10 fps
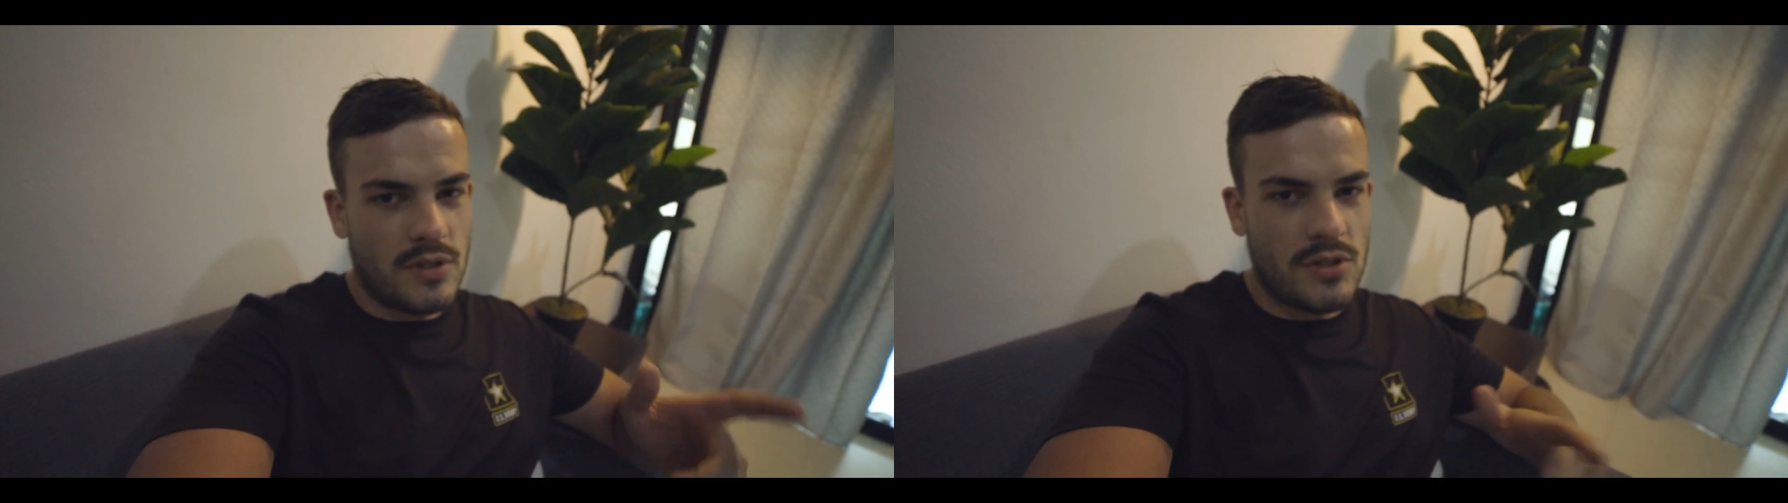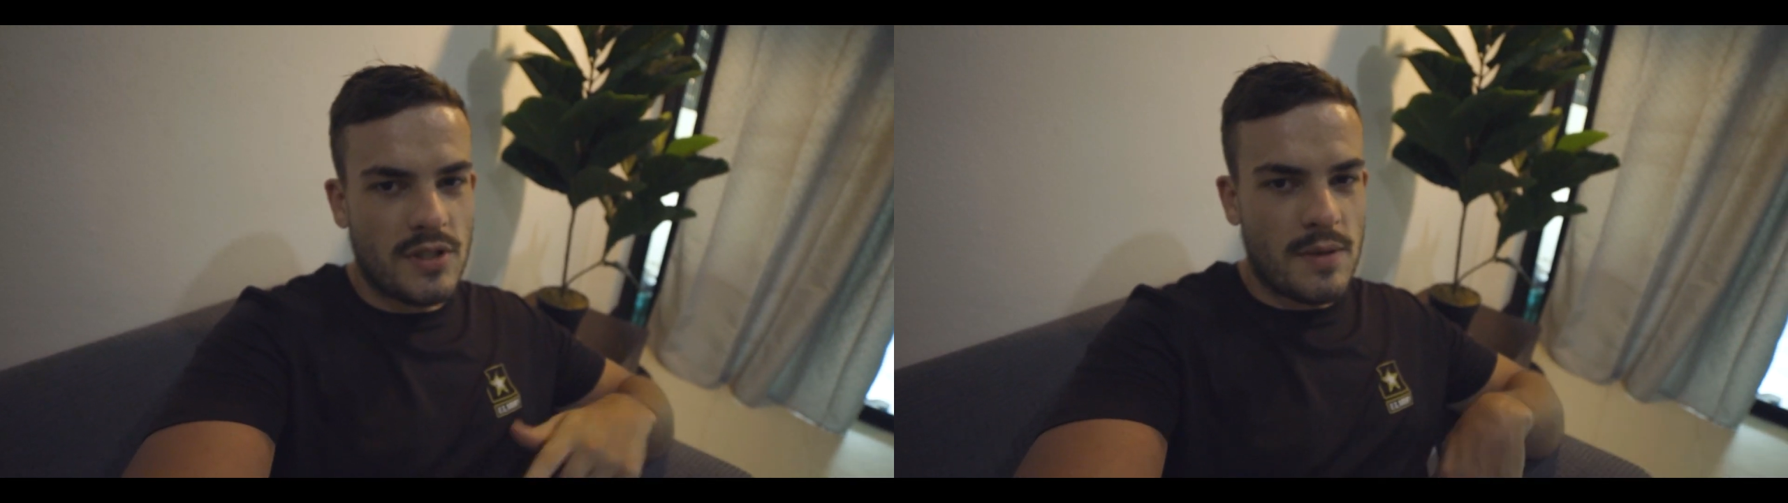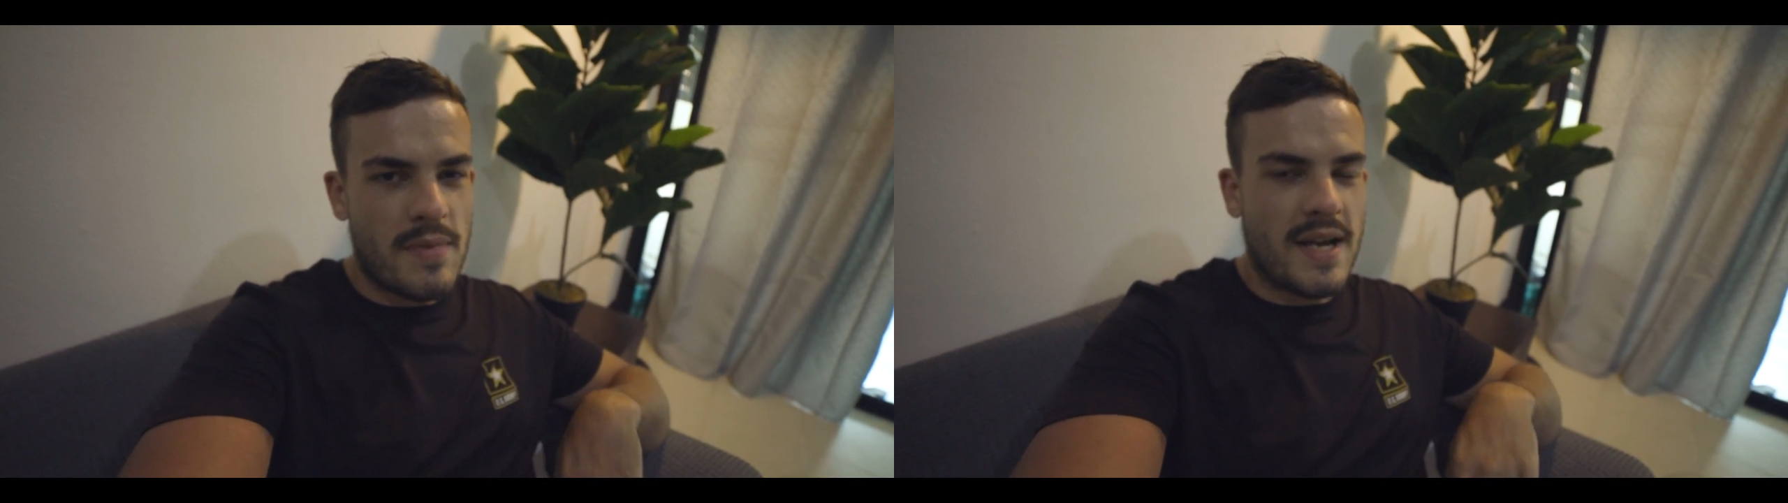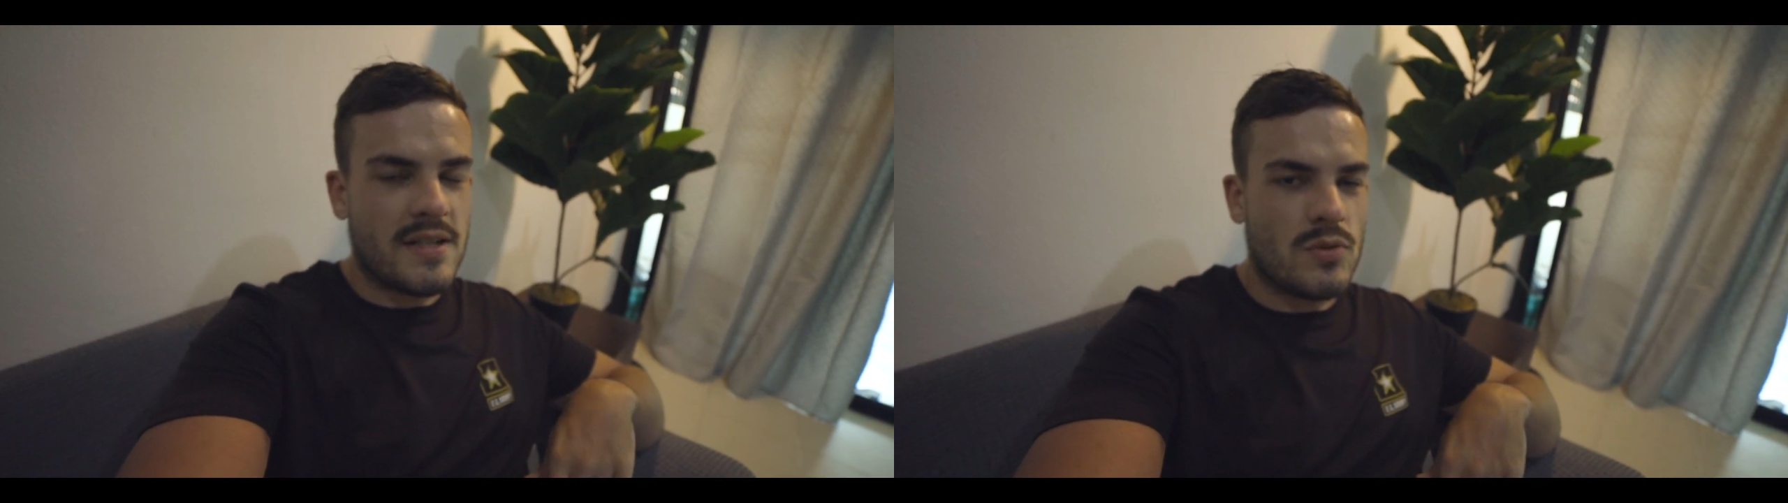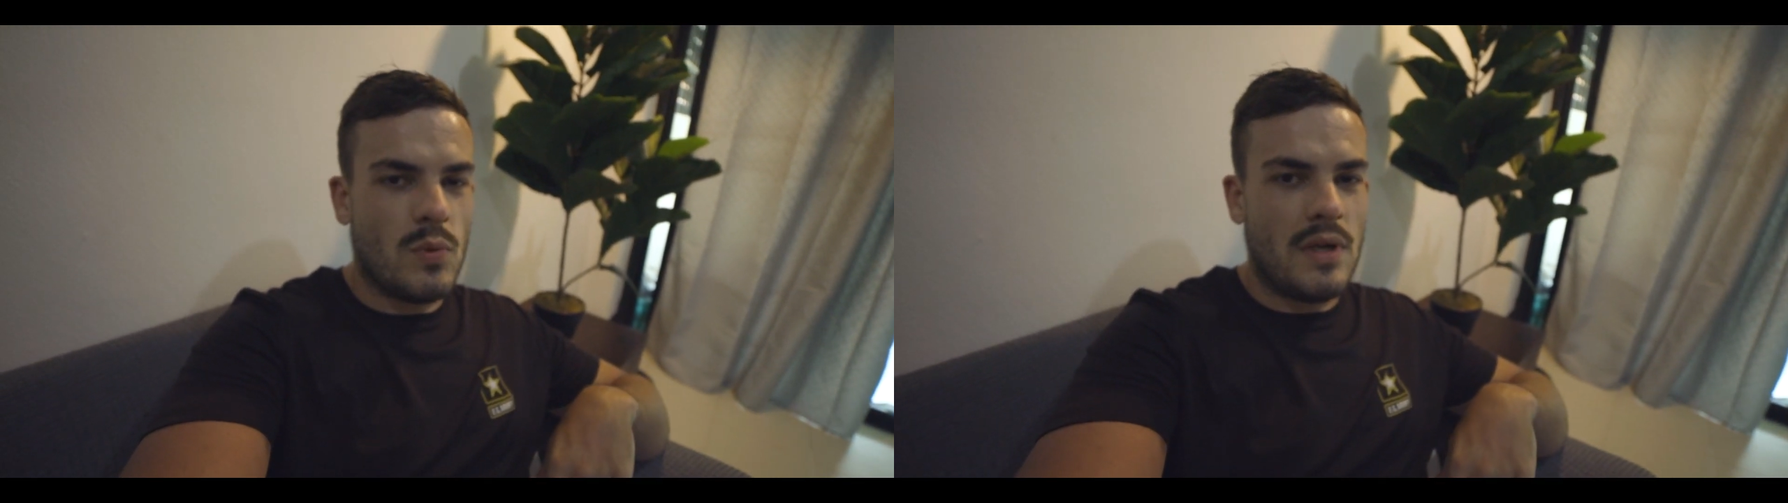to get back
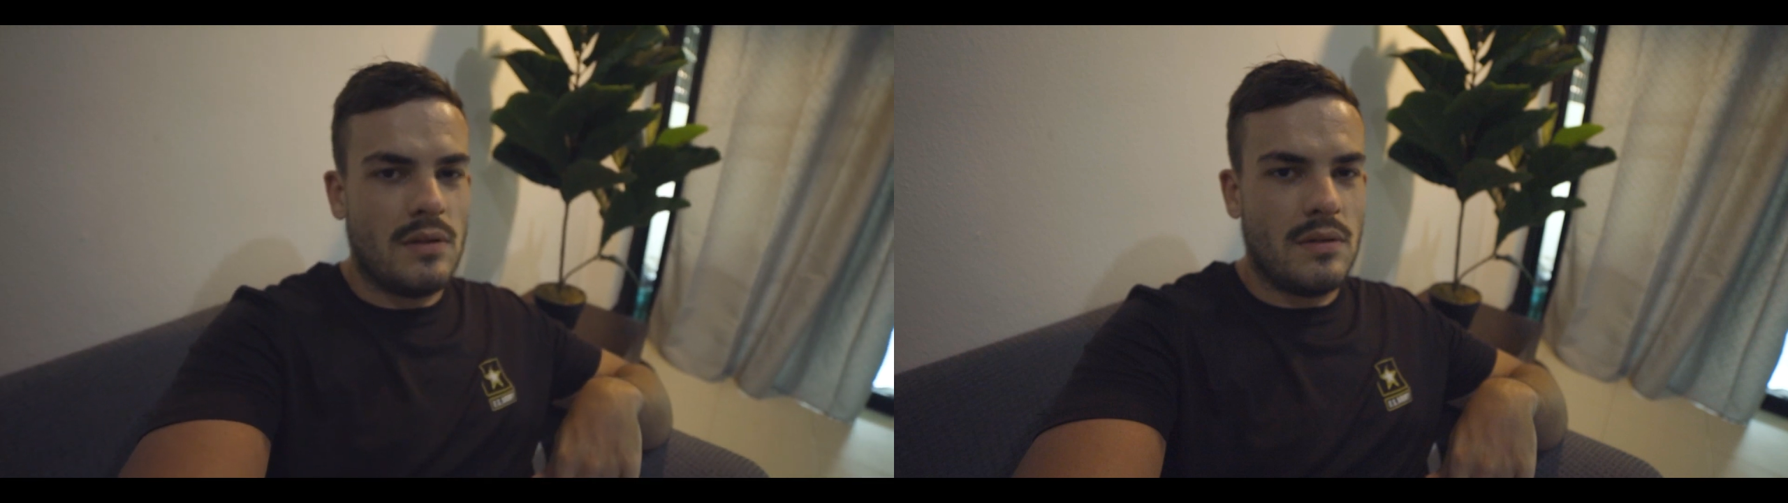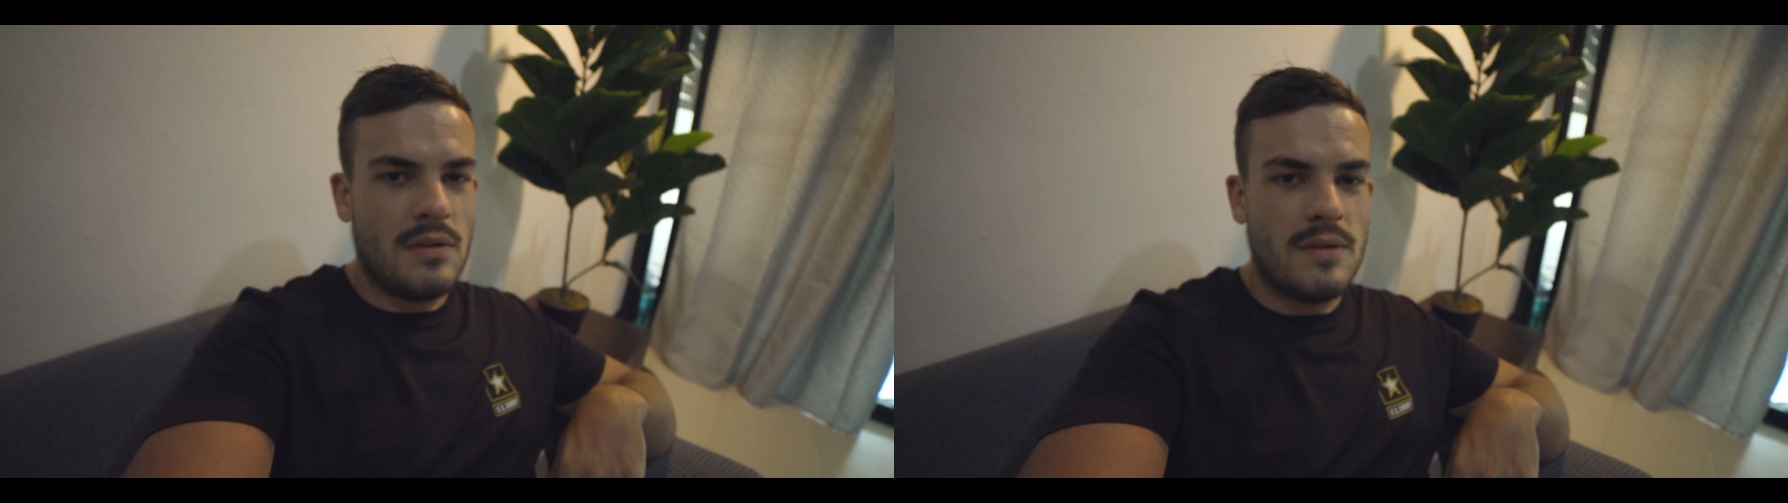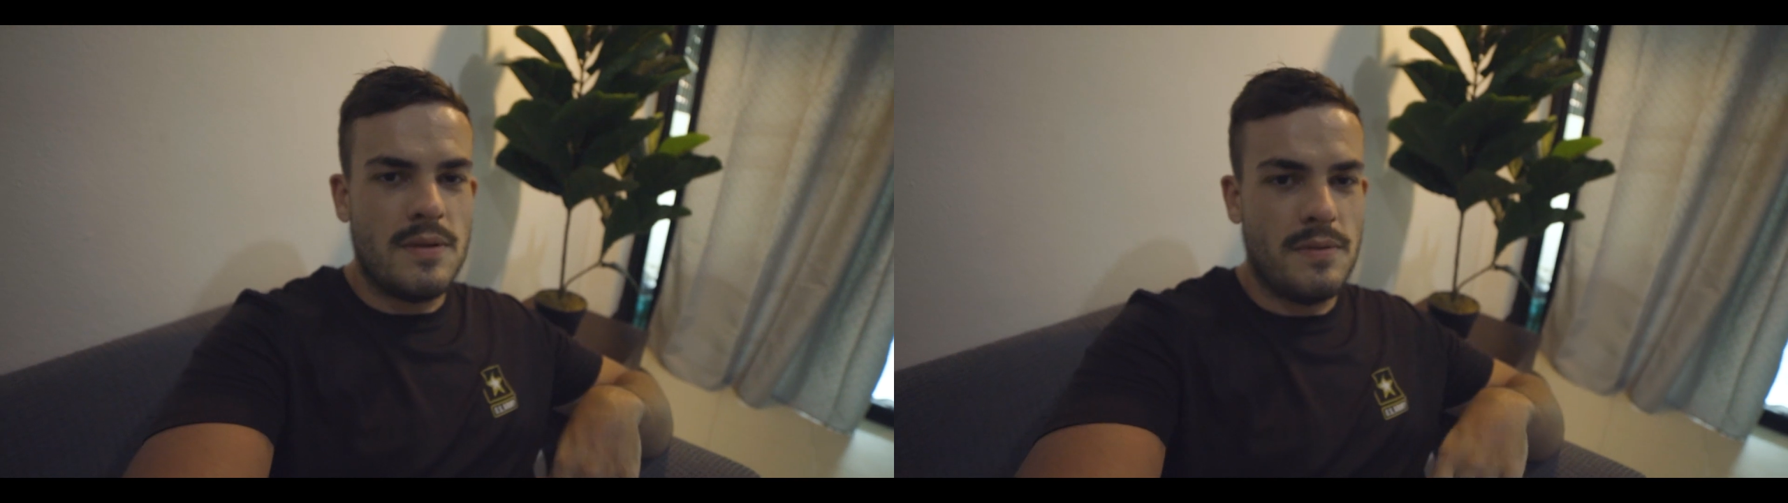as well.